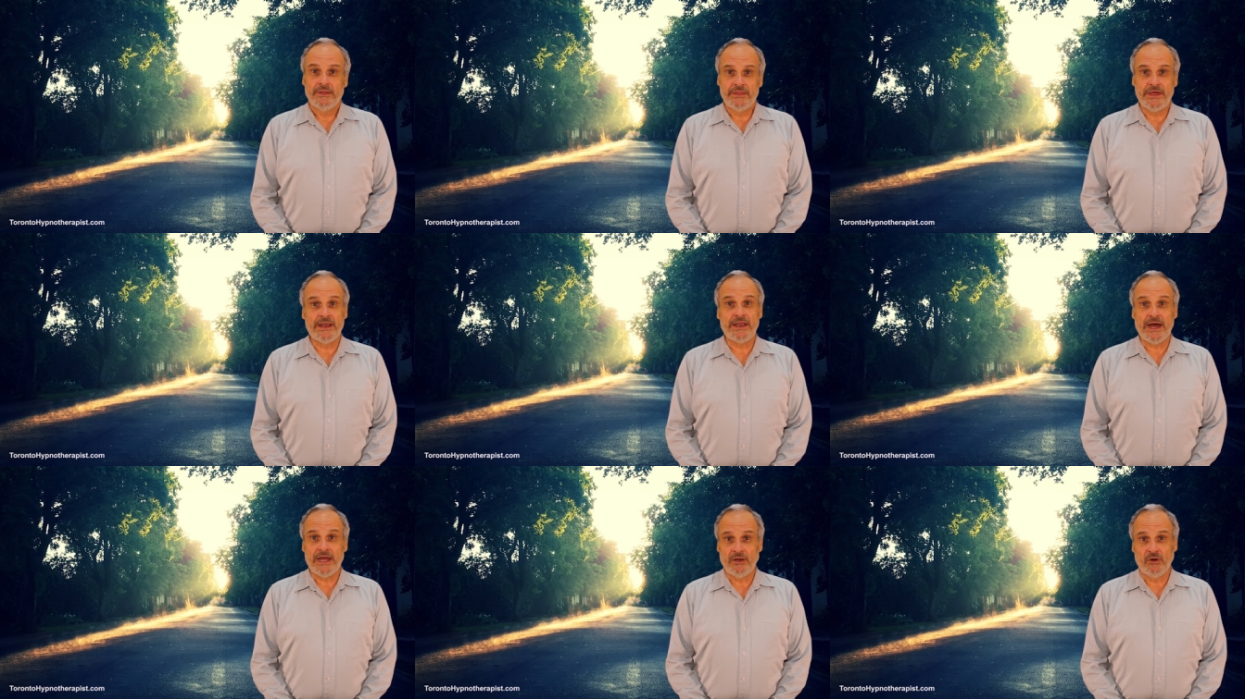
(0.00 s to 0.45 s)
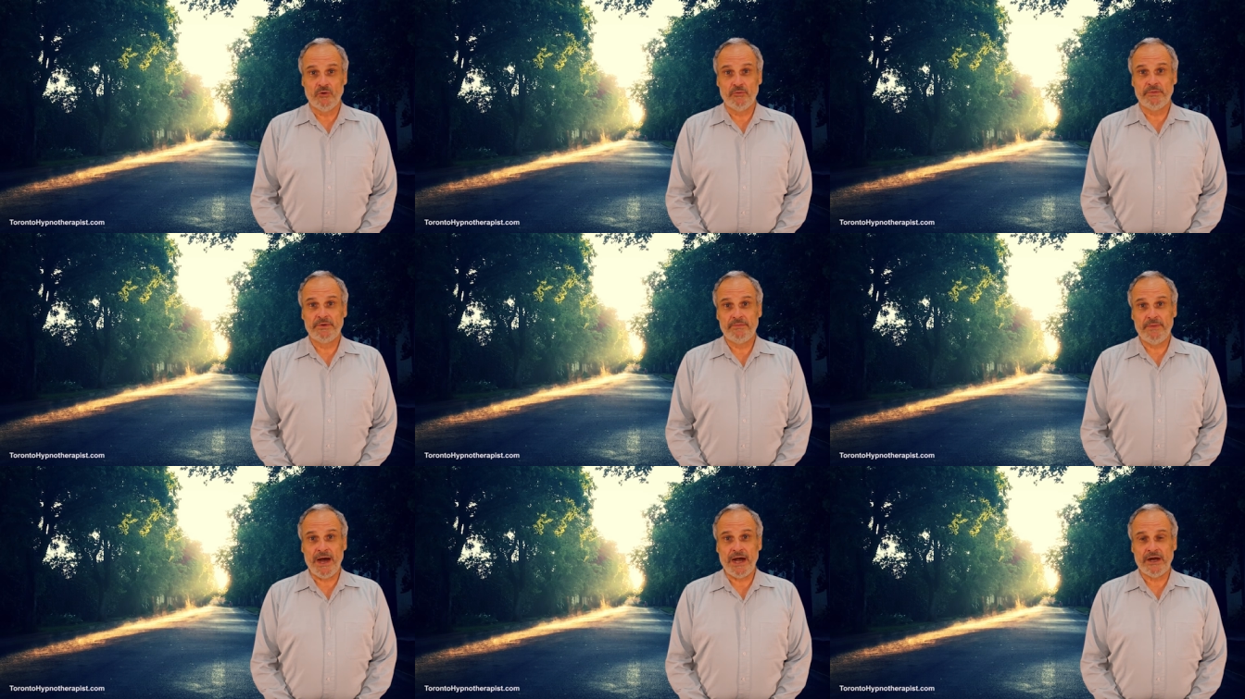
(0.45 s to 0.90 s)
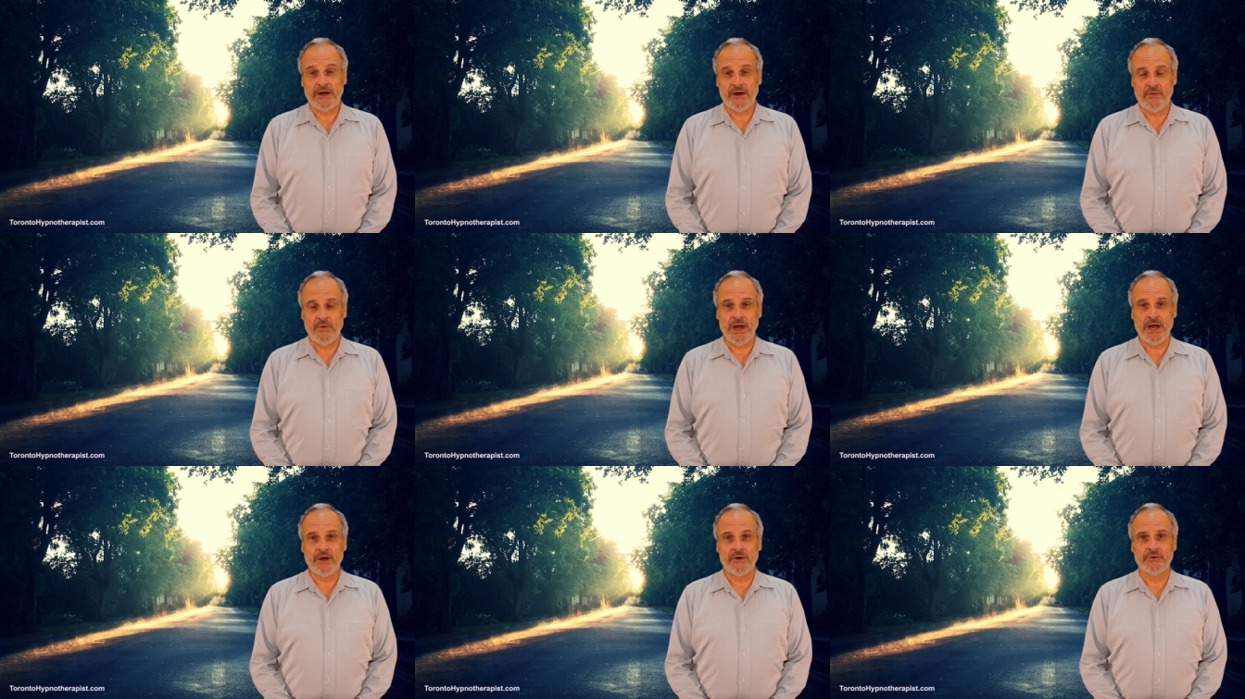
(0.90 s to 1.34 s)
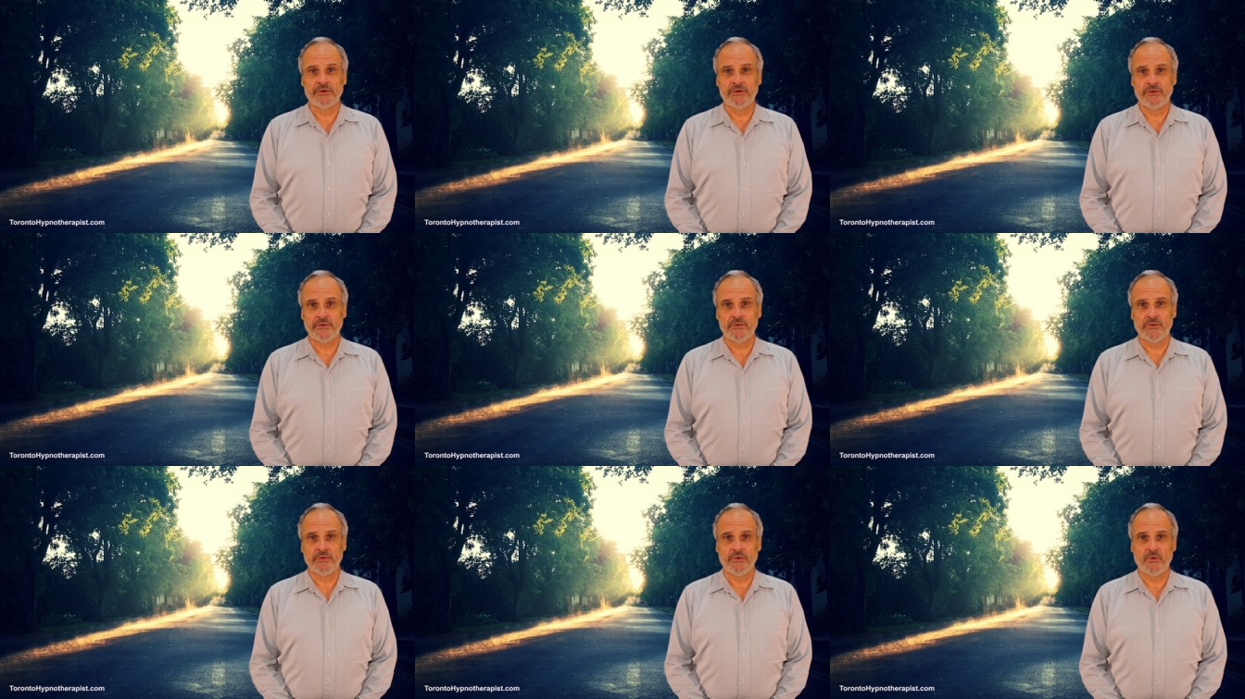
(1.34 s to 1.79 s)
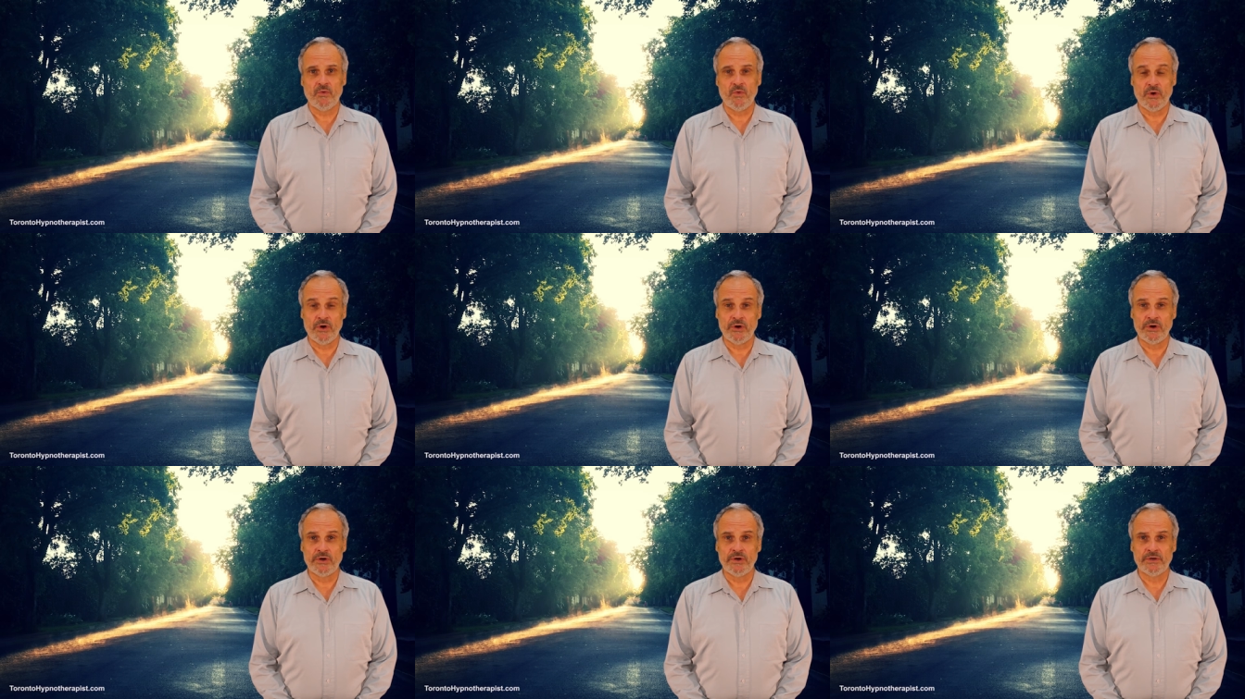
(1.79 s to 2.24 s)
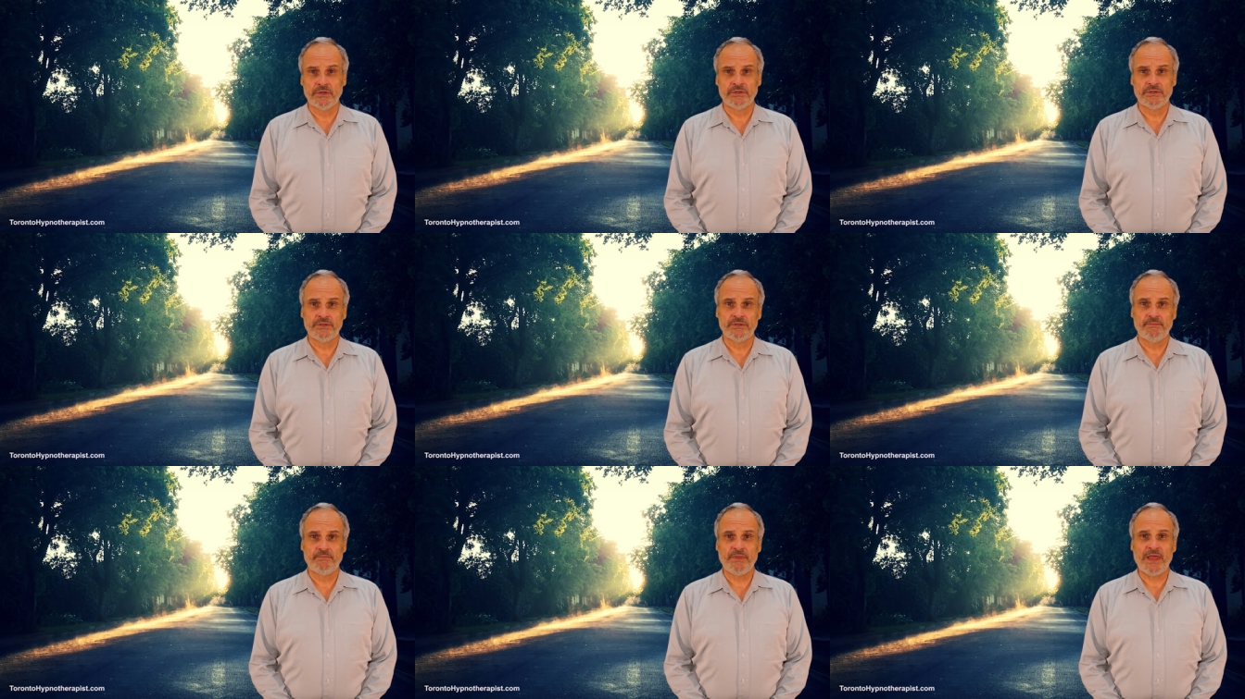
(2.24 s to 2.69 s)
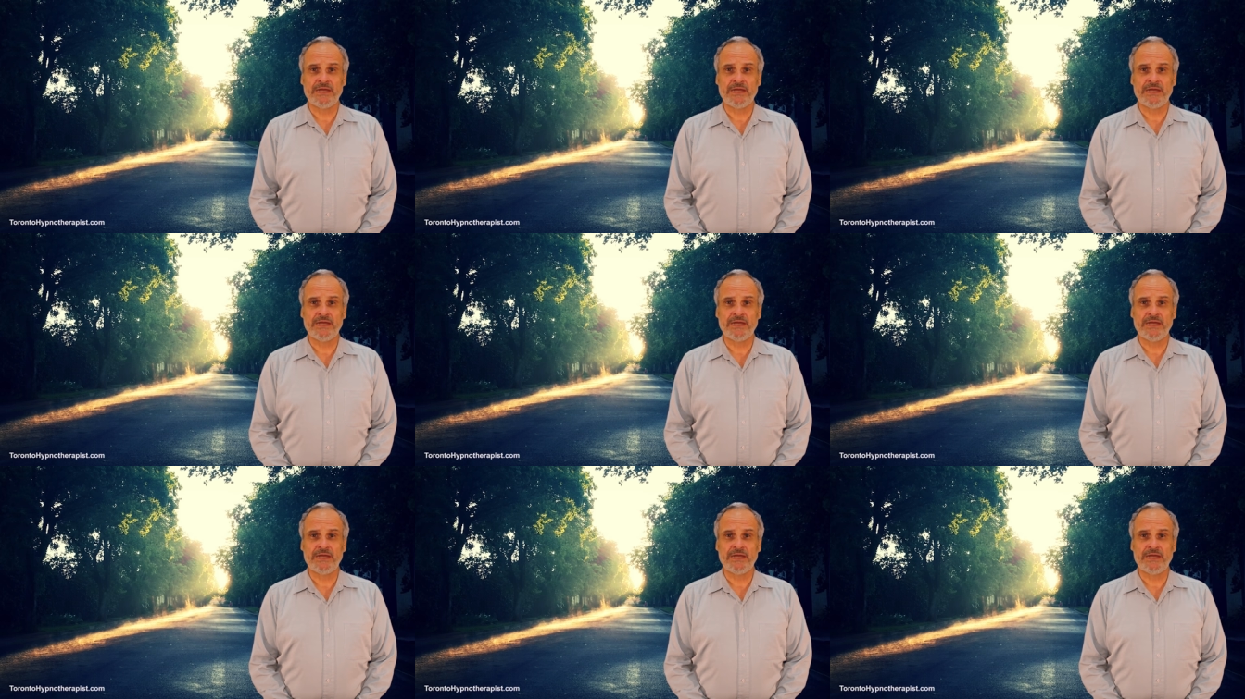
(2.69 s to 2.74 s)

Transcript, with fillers: Then I looped back around through the words